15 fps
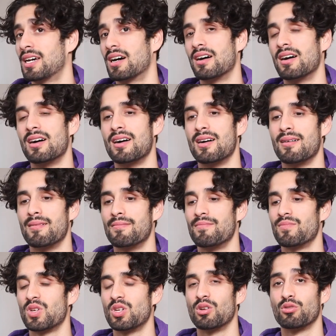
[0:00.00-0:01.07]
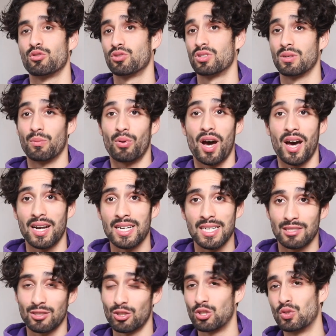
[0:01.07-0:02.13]
um, you know, shooting
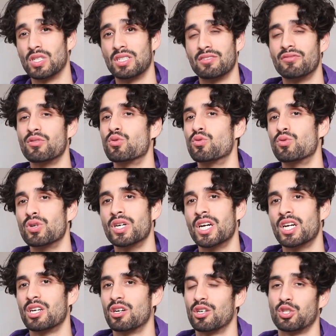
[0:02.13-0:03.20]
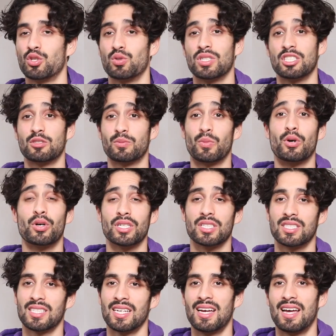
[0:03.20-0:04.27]
products or shooting food or shooting
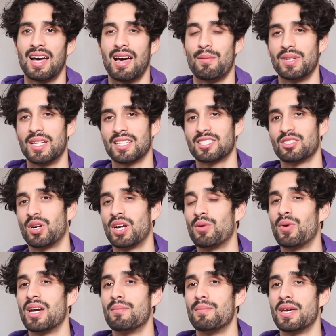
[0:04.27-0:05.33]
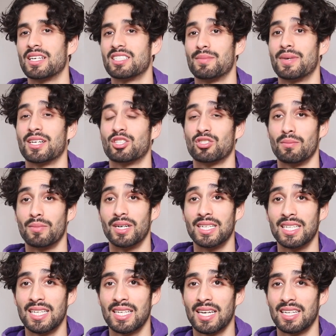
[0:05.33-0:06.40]
sports. I mean, that's a great way to make some extra
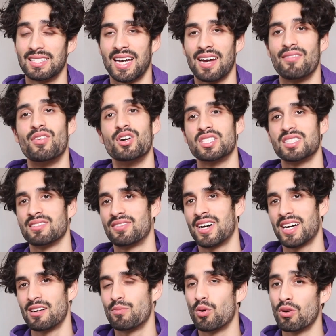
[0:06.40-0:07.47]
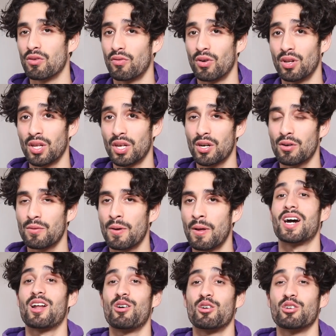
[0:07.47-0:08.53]
money and diversify your portfolio. You
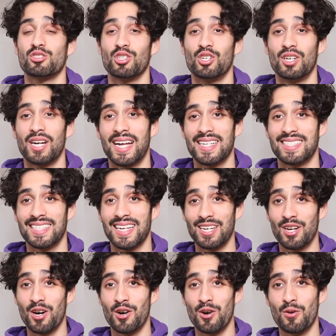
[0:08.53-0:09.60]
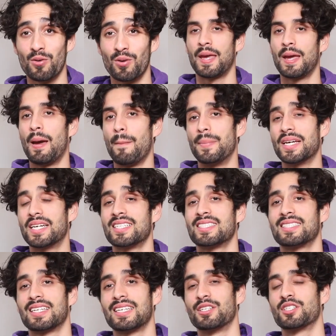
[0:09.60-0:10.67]
gotta also learn how to say no, because
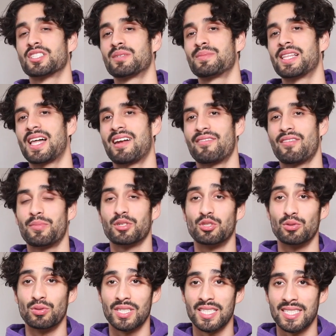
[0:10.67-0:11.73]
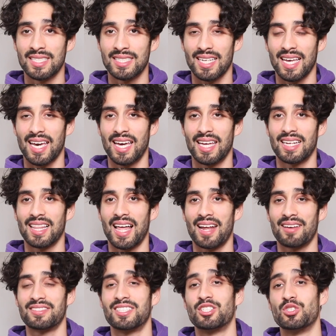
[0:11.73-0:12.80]
there's gonna be a lot of opportunities and a lot
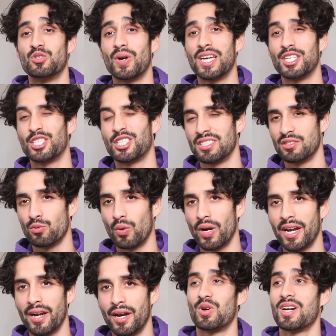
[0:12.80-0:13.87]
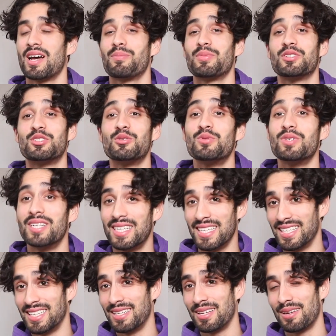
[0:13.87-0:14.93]
of situations where, where an
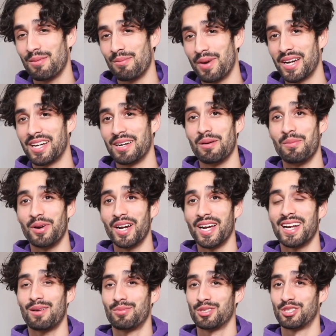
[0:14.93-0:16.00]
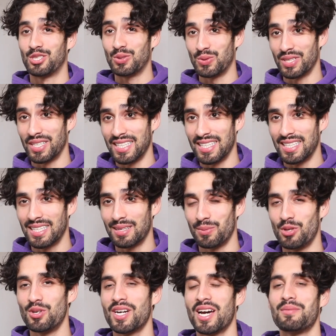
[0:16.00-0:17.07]
opportunity might come up, right? An opportunity. But
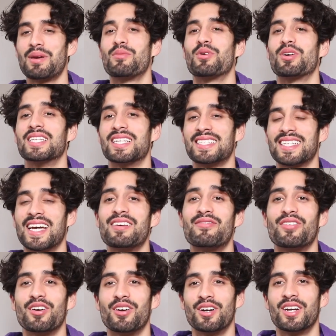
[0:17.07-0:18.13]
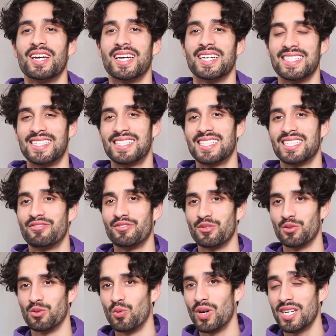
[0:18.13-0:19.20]
you gotta be able to decipher and sift
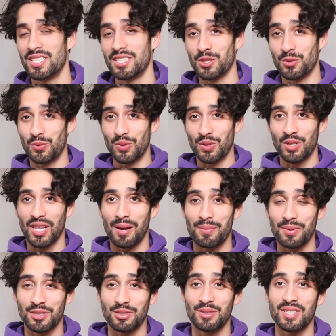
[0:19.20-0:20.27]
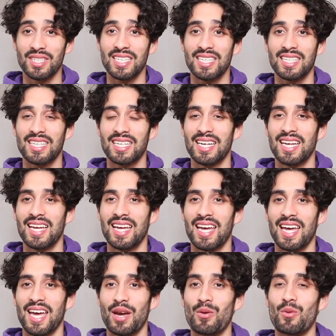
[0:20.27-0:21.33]
through what is a real opportunity
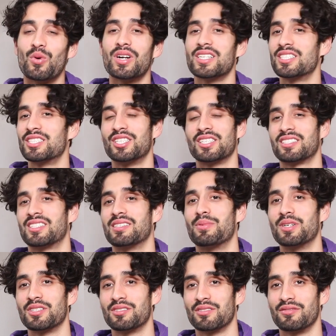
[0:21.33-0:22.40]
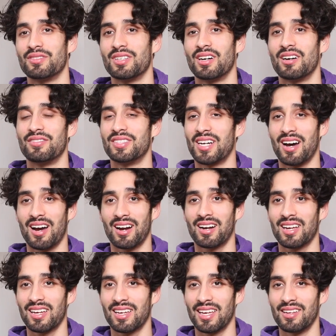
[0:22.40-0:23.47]
and what is just a bunch of, of talk
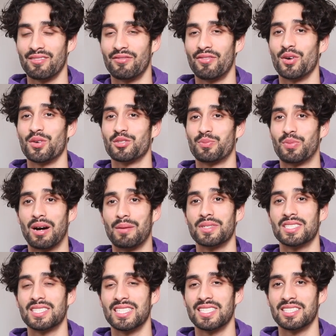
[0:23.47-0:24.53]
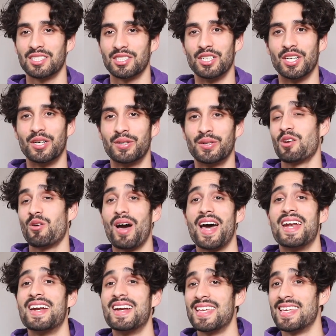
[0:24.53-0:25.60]
and false promises, you know? You know,
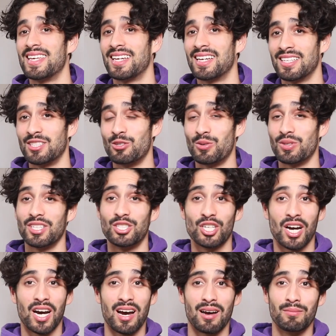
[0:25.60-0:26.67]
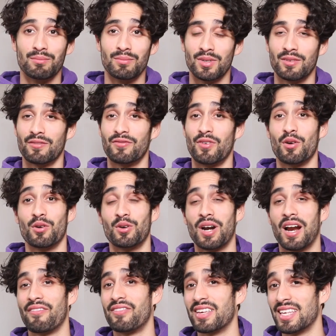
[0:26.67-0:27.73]
editing, doing the job,
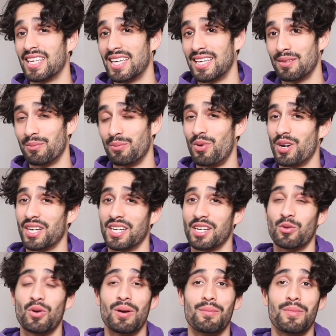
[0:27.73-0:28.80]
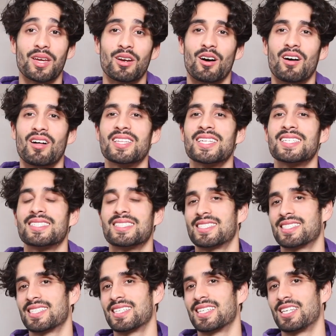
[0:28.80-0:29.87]
photographing it, bringing equipment, all
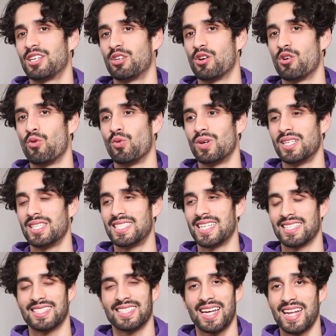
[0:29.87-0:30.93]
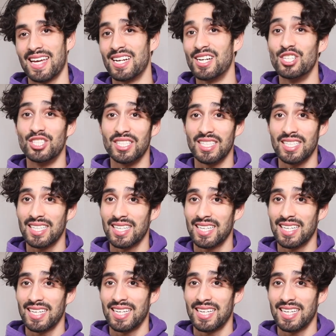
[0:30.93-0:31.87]
this, you know, takes a lot of energy,